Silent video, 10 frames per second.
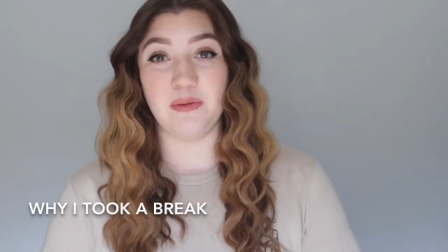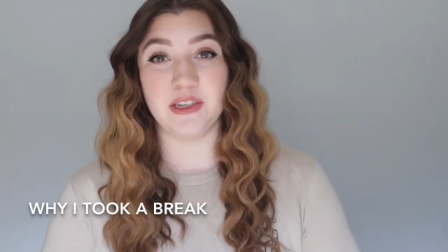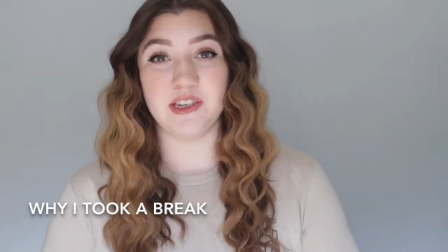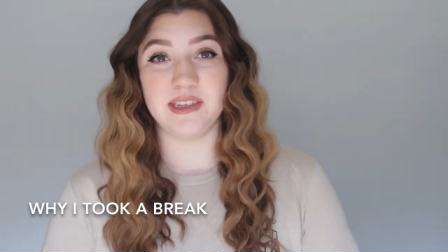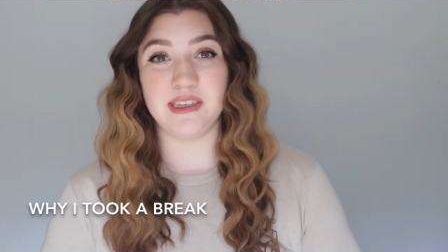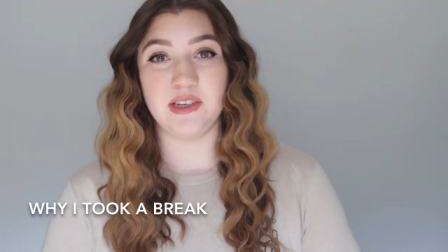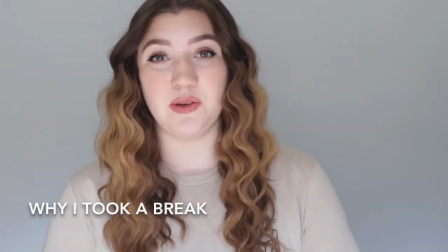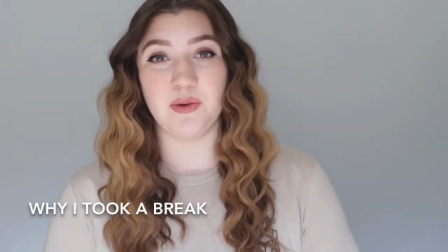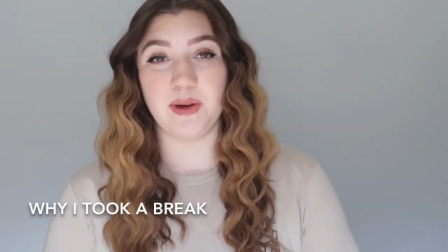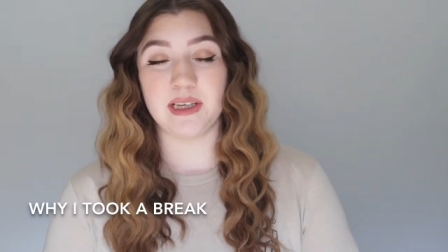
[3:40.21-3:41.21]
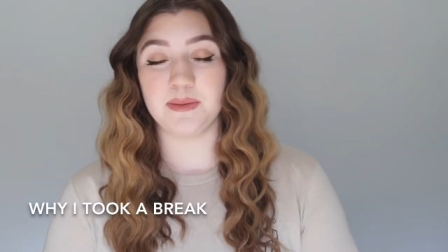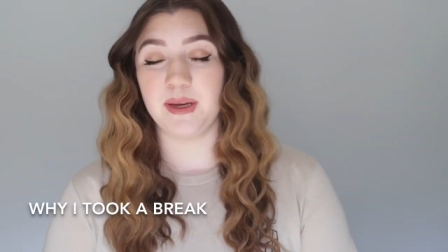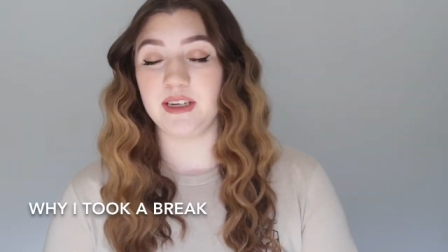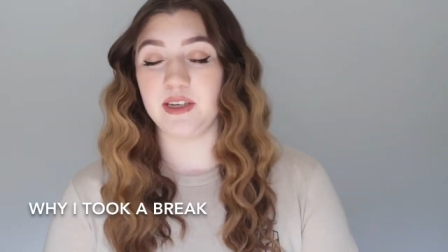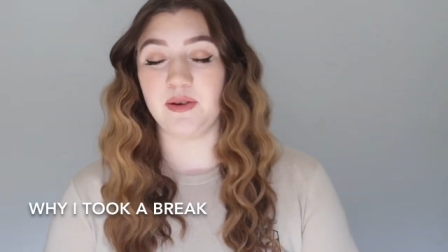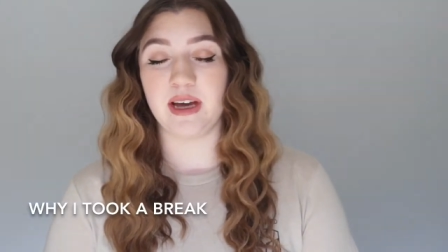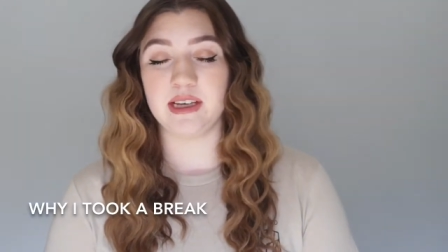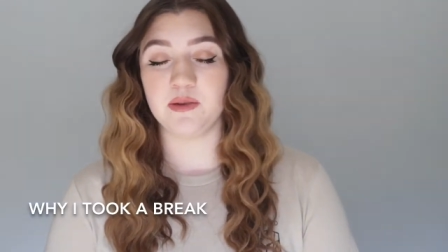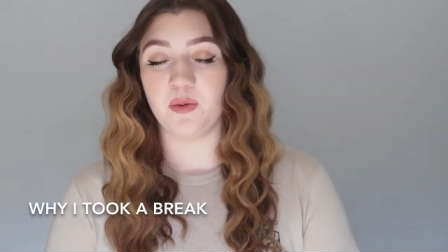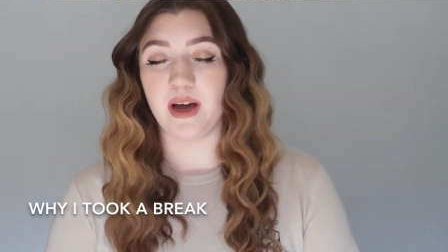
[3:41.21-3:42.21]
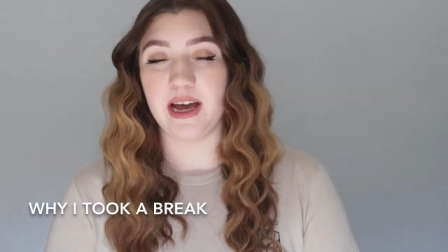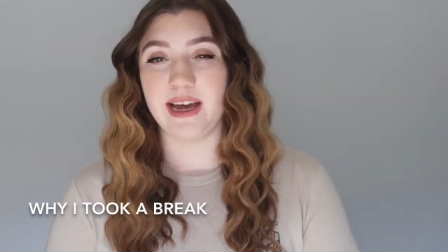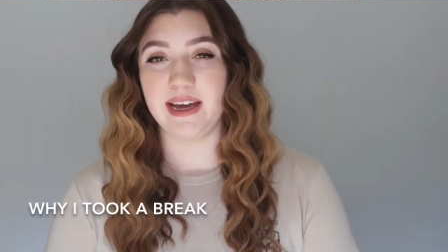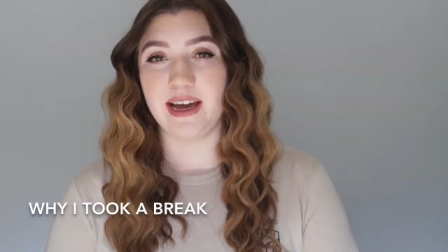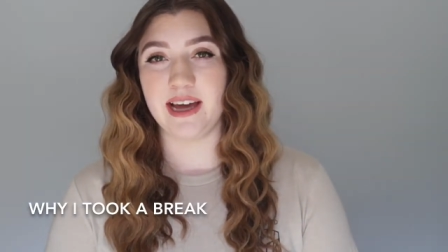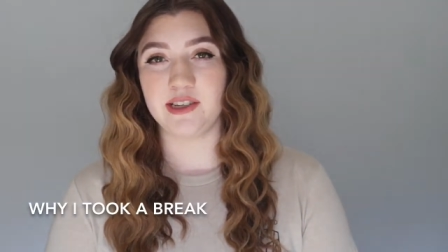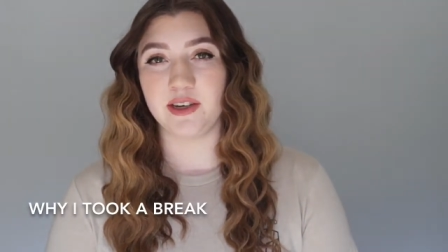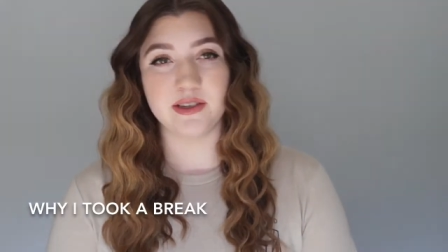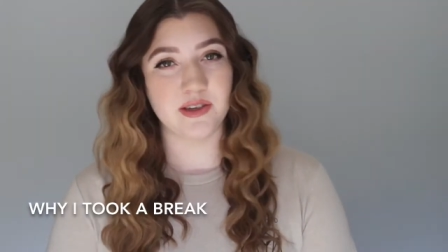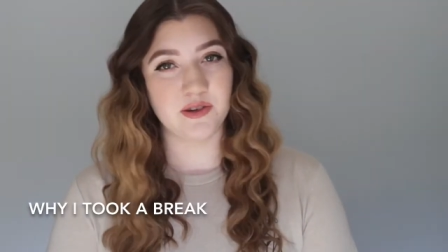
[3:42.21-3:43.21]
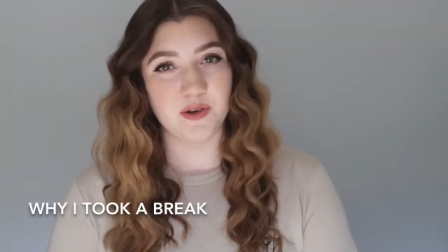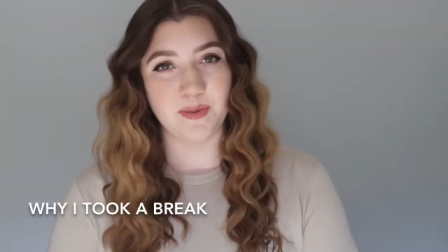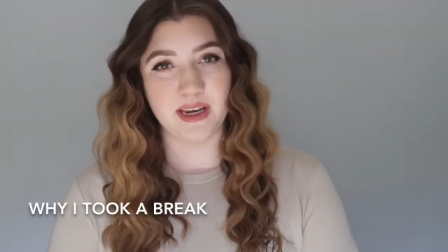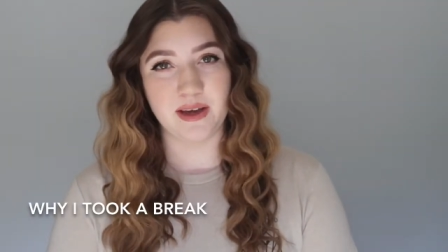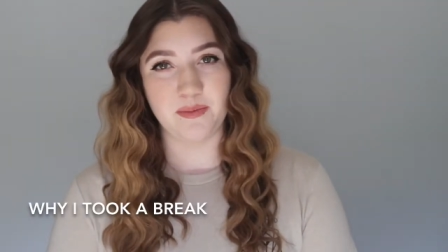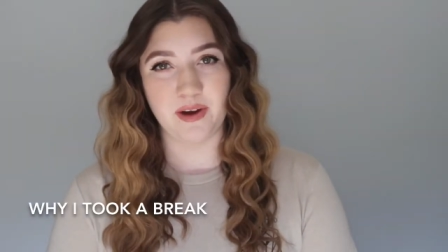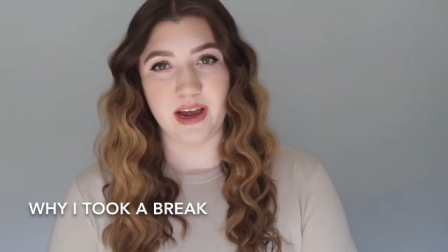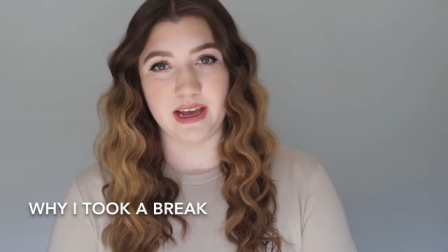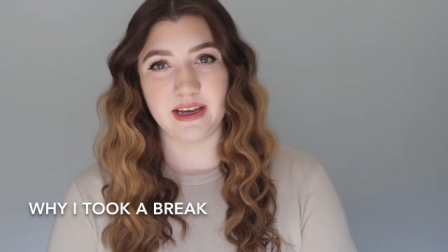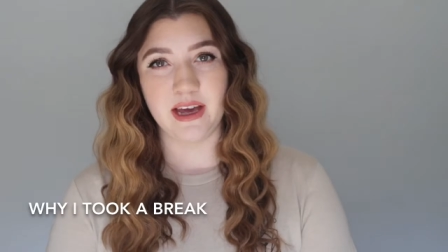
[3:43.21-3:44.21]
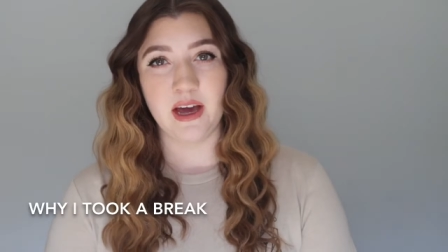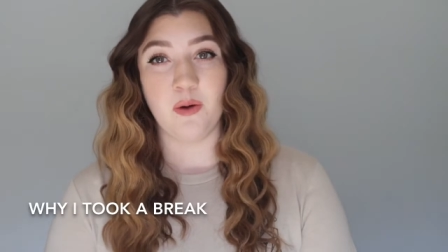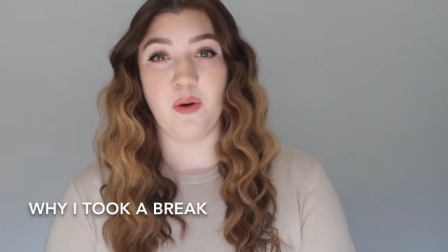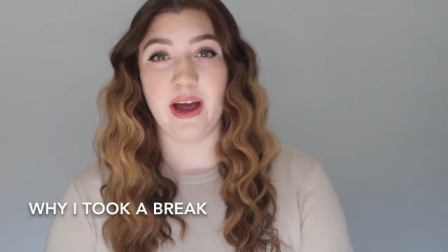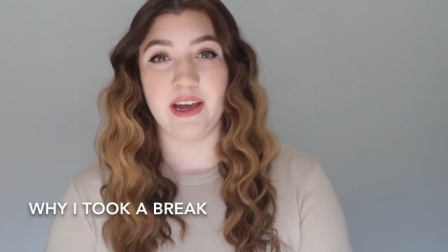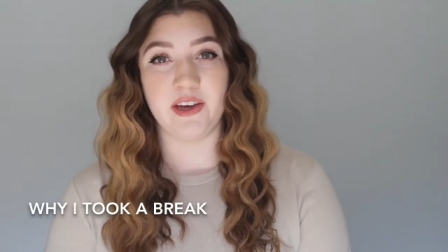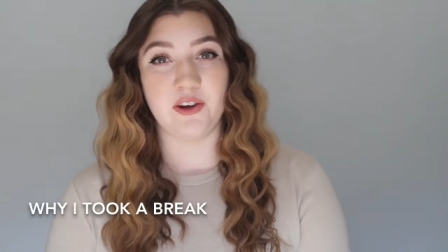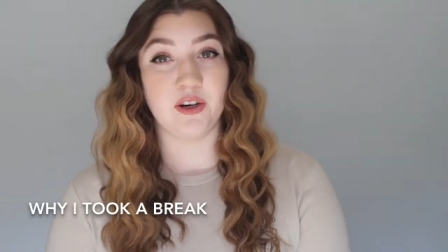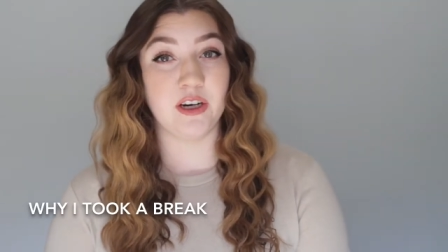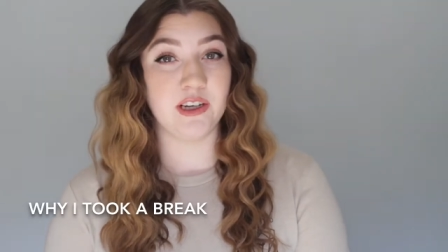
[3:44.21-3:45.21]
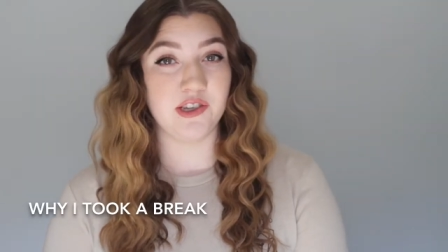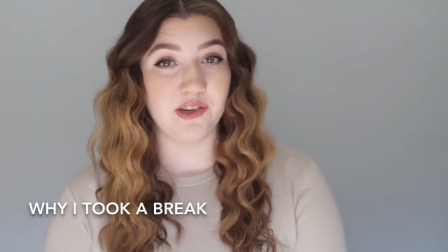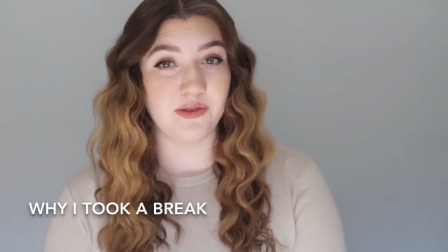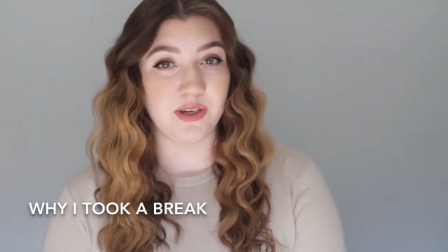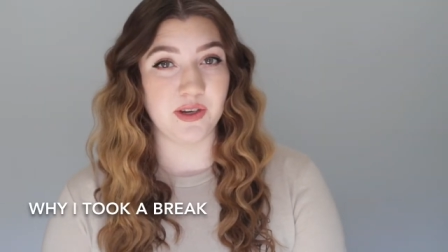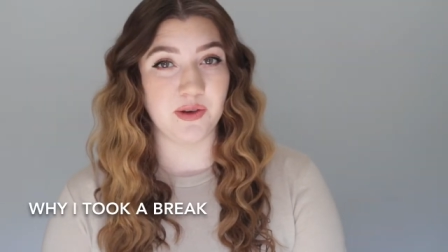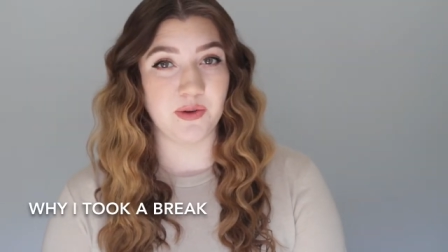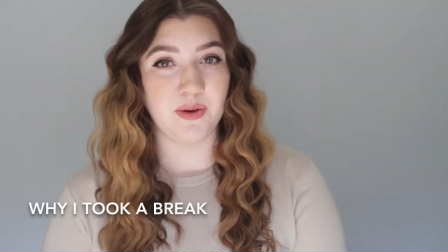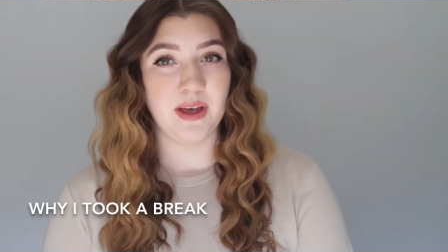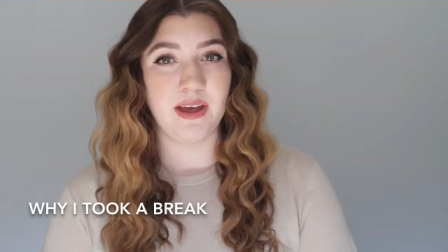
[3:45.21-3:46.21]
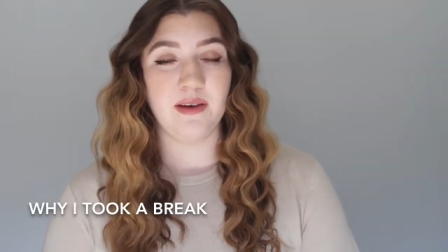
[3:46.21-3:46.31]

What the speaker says: which is to explain to you guys why I took a social media break, why I encourage you to,